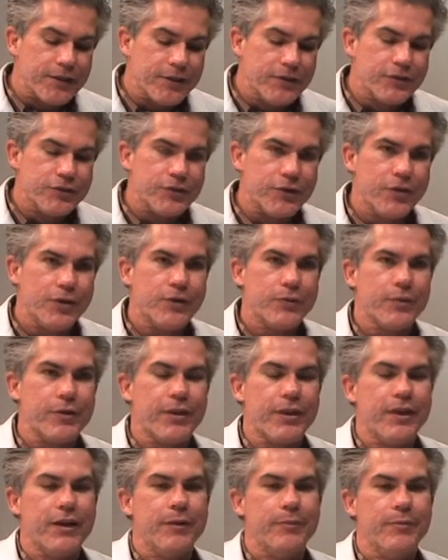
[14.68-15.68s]
concerned
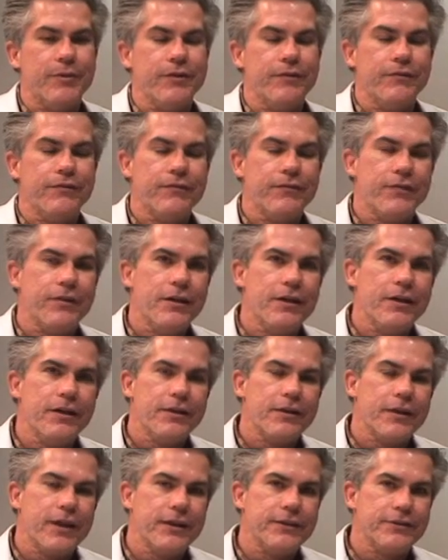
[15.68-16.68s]
with them if
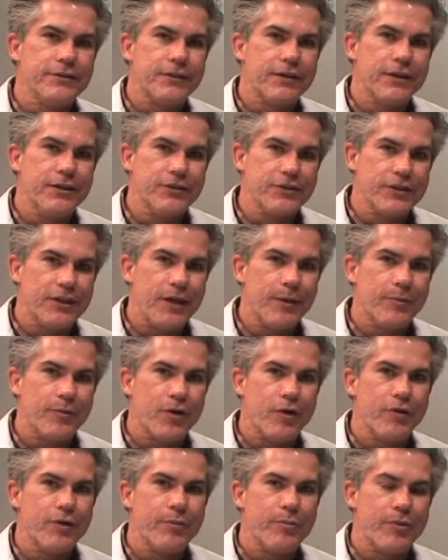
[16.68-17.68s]
they can stop growing